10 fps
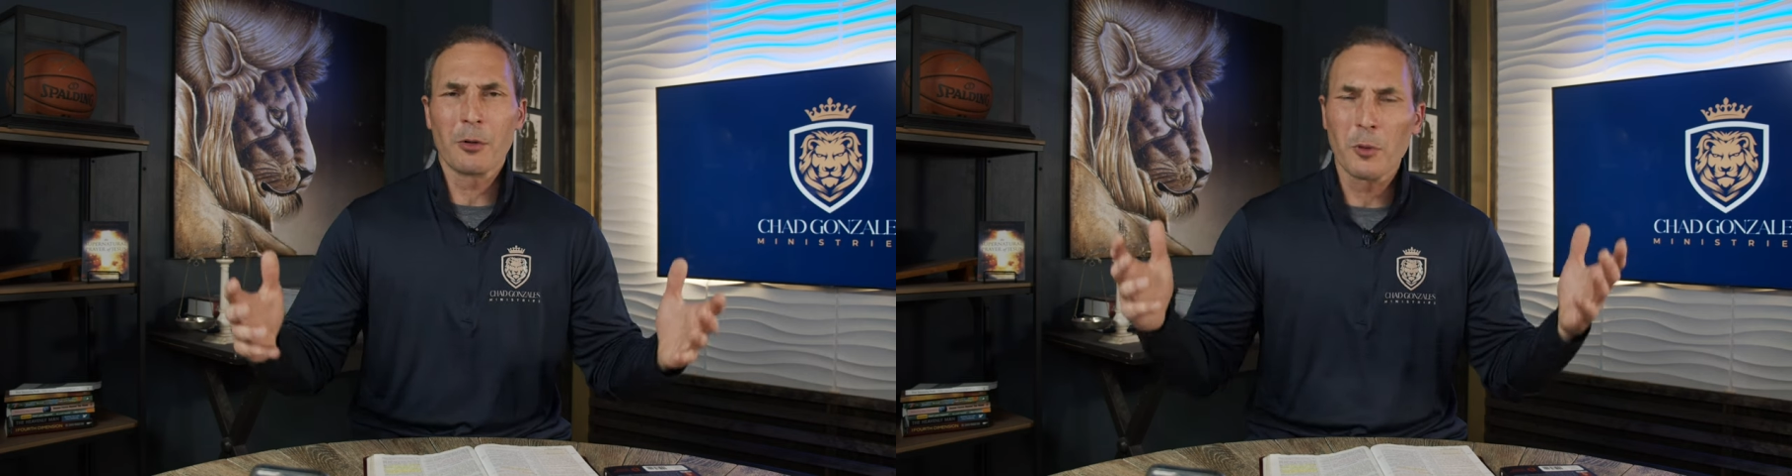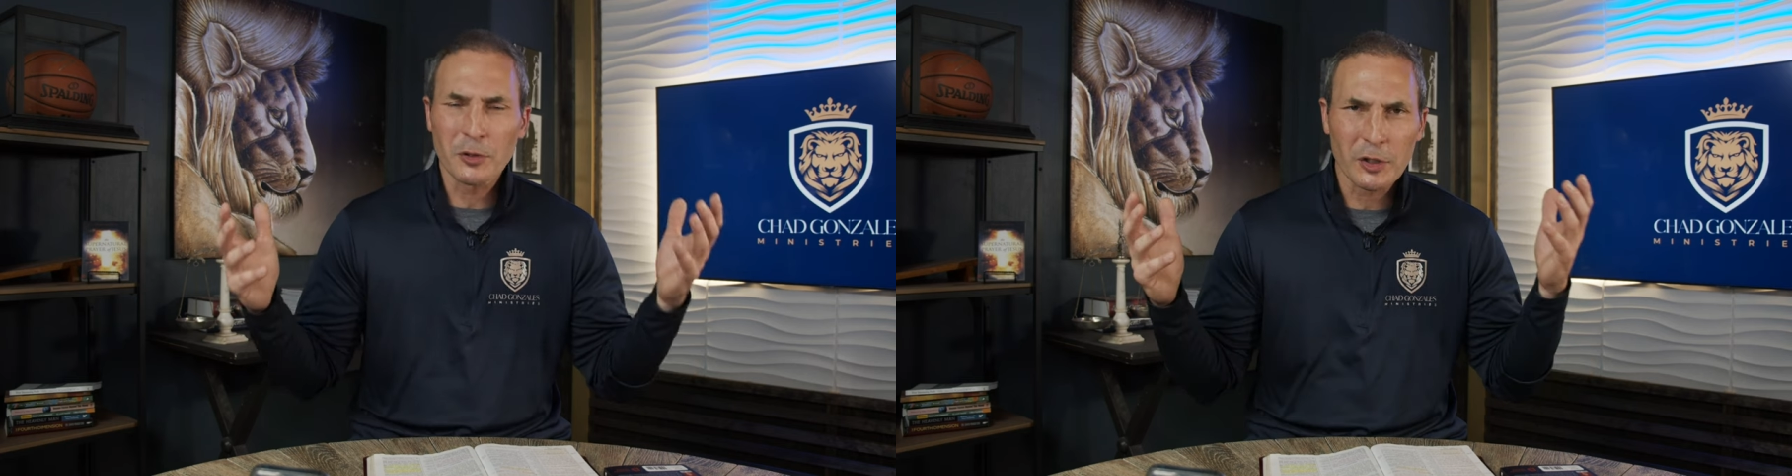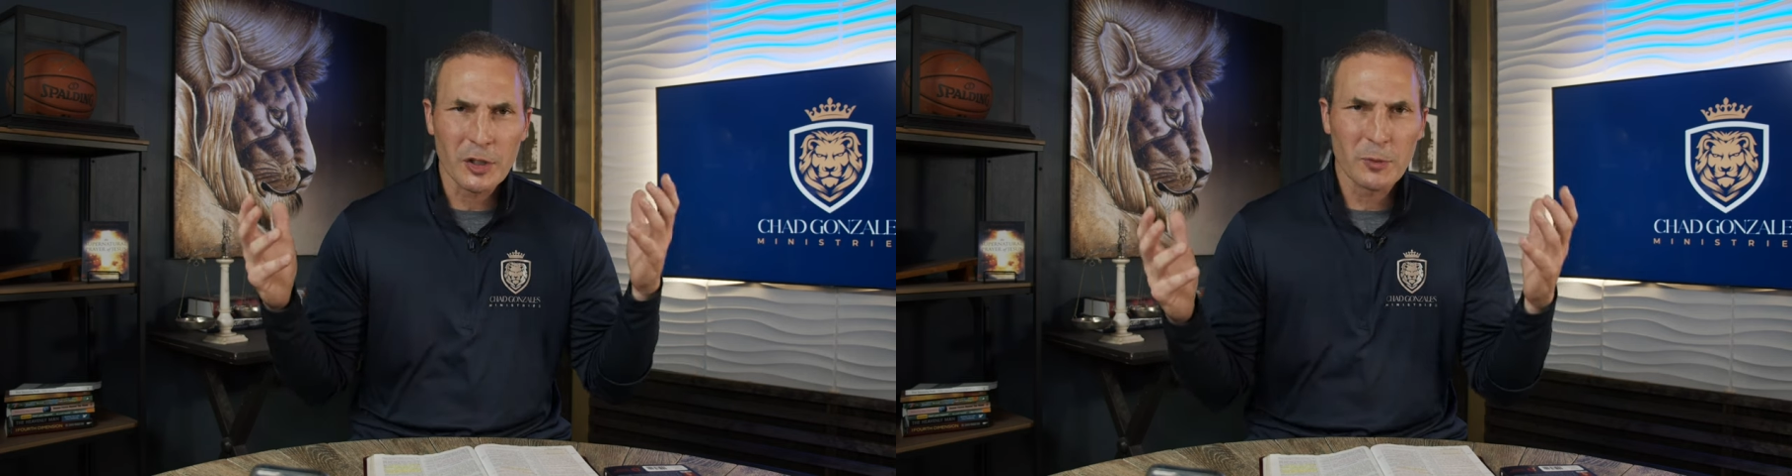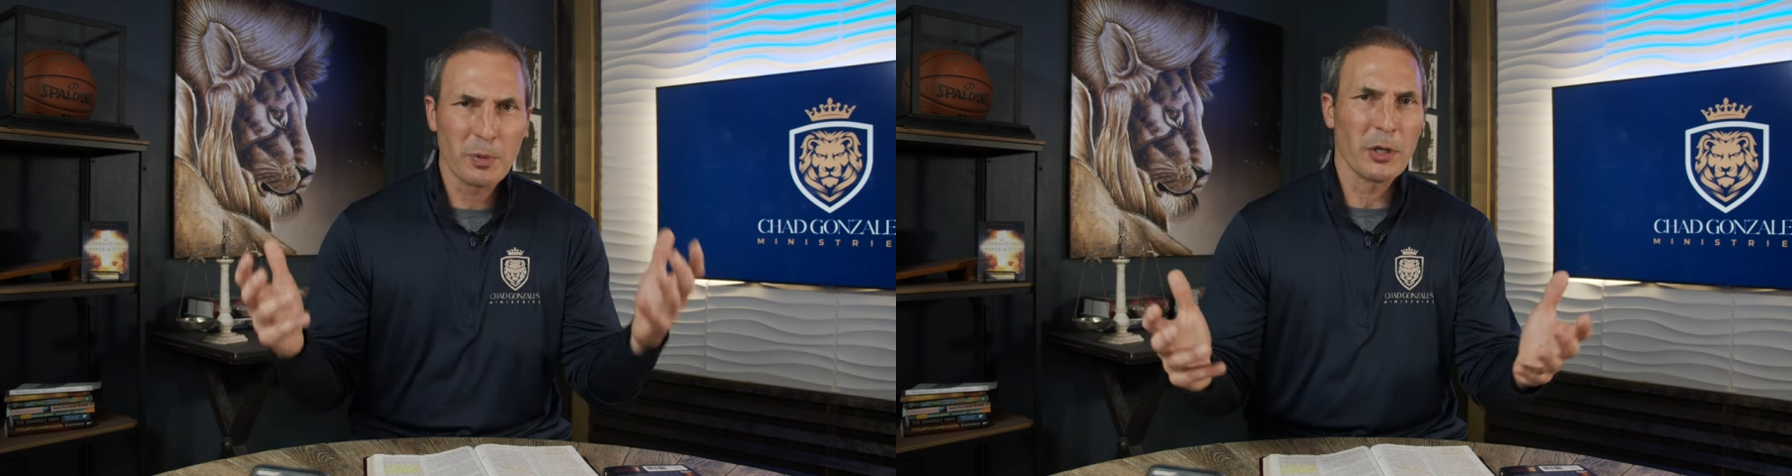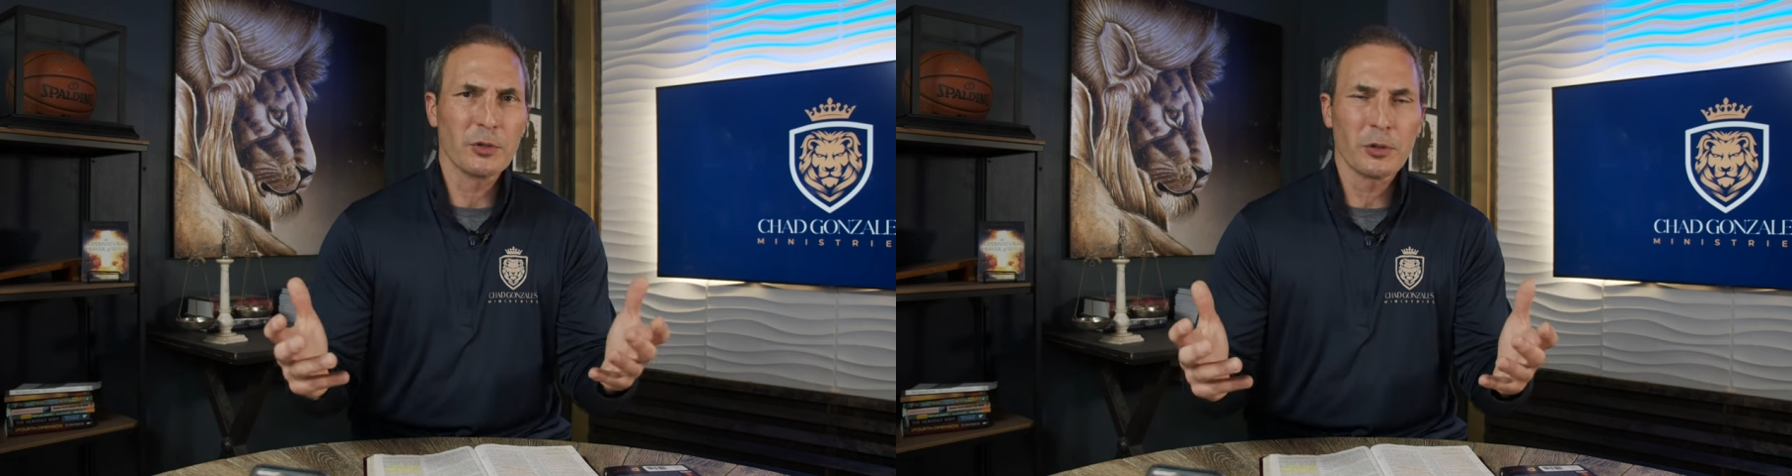I want to
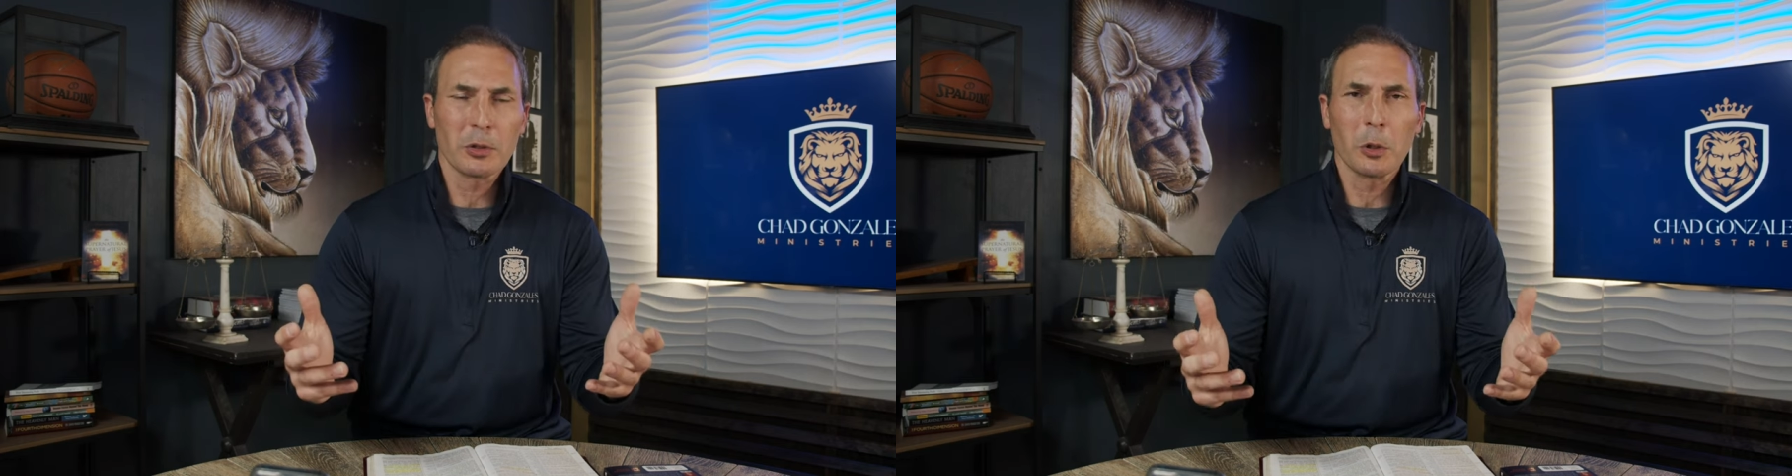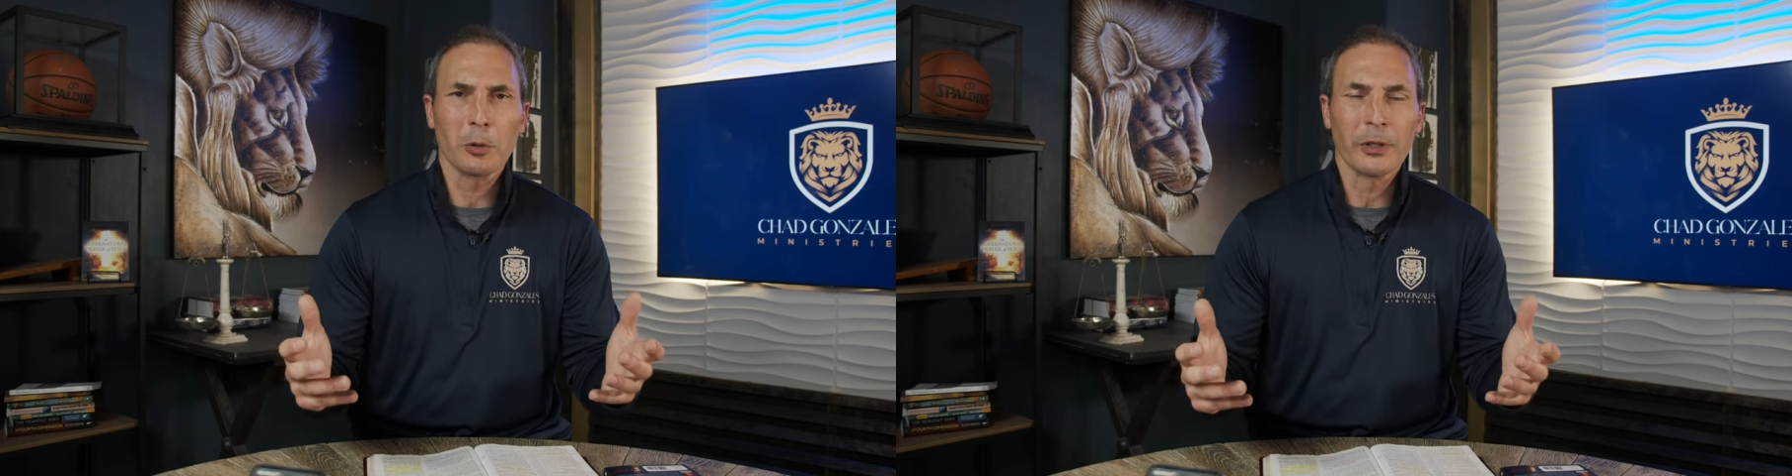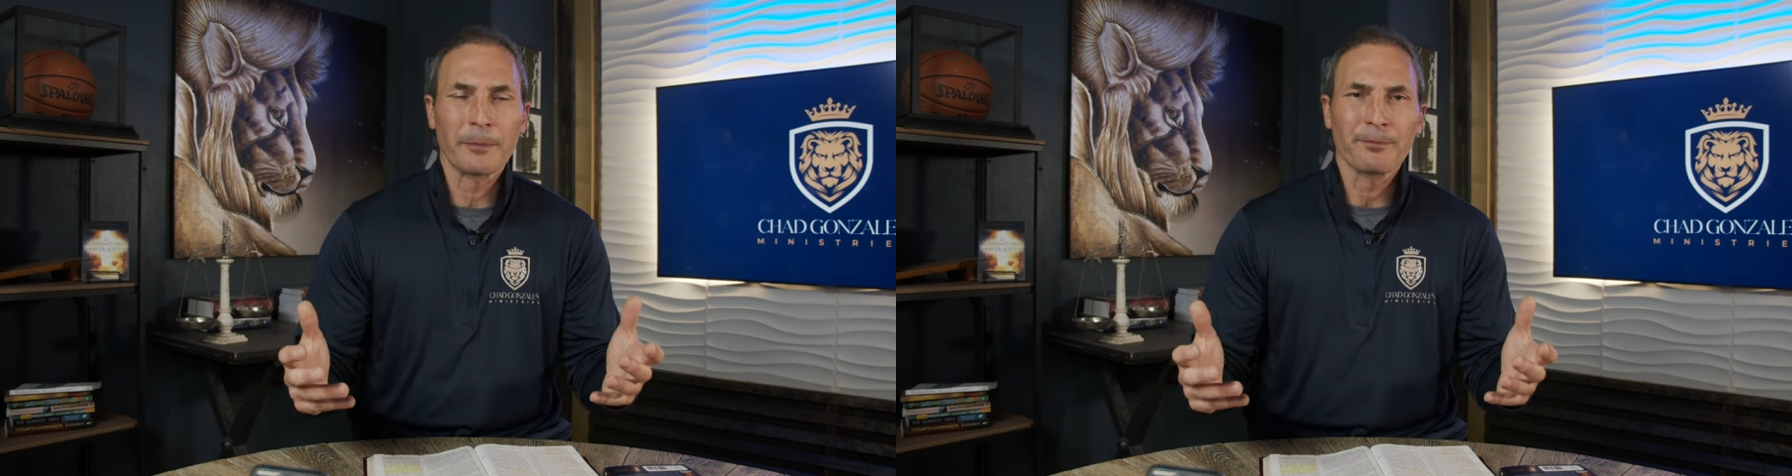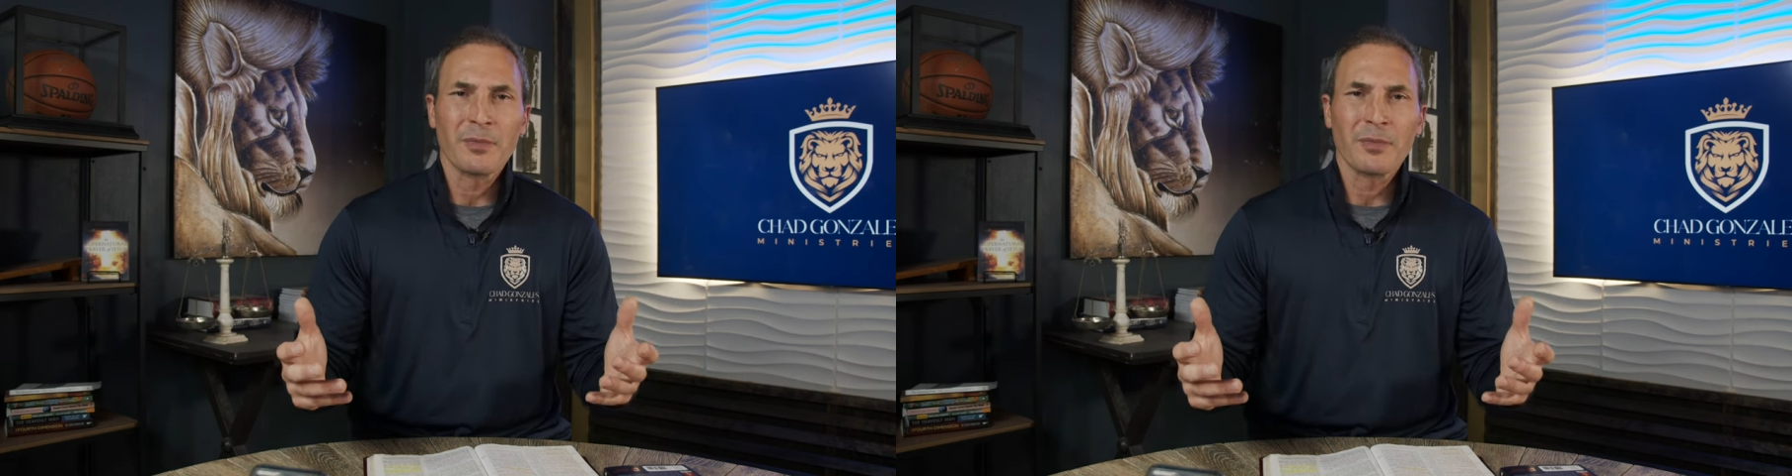experience your glory.